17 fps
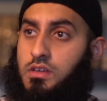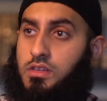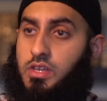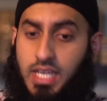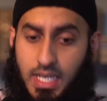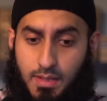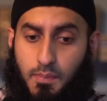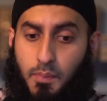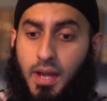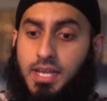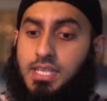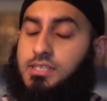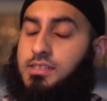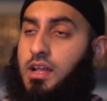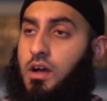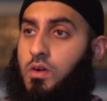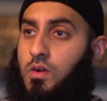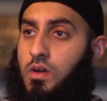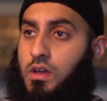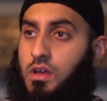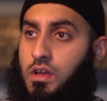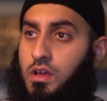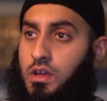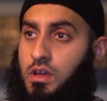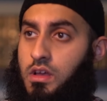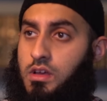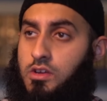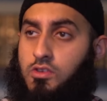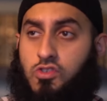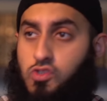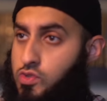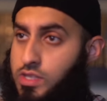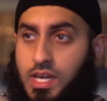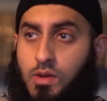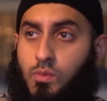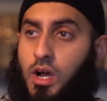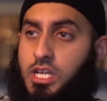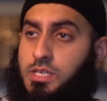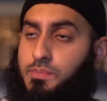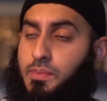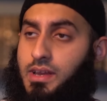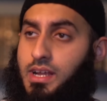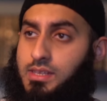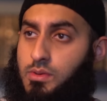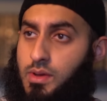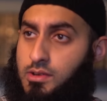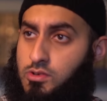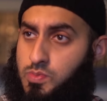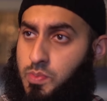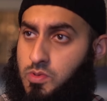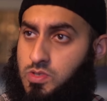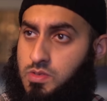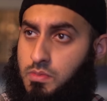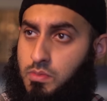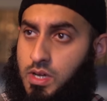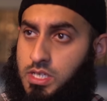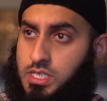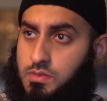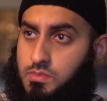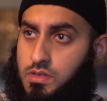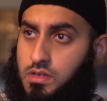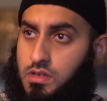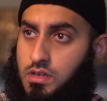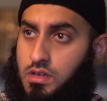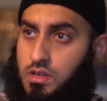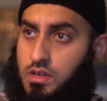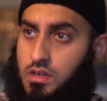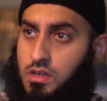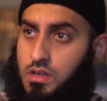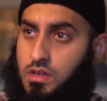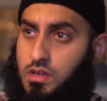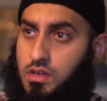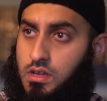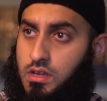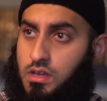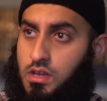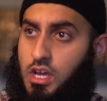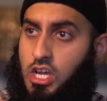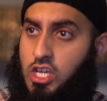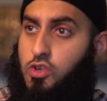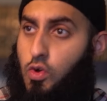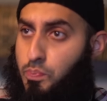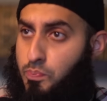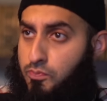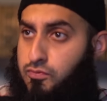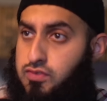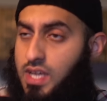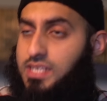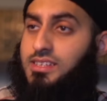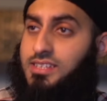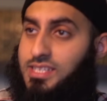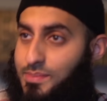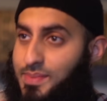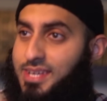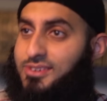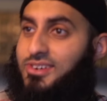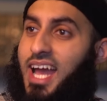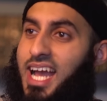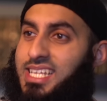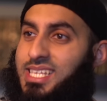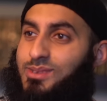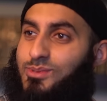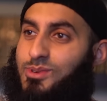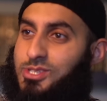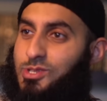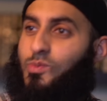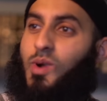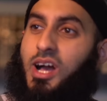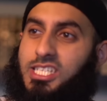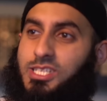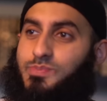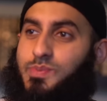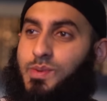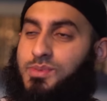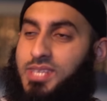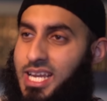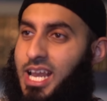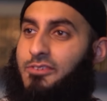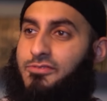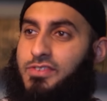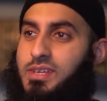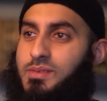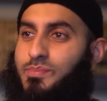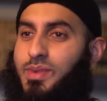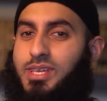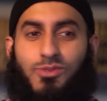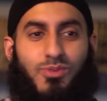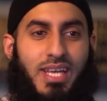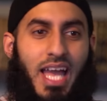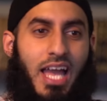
You're going to be punished now. Because you didn't worship Allah the way He was supposed to be worshipped. Your reason to be created was to worship Him, to love Him. But you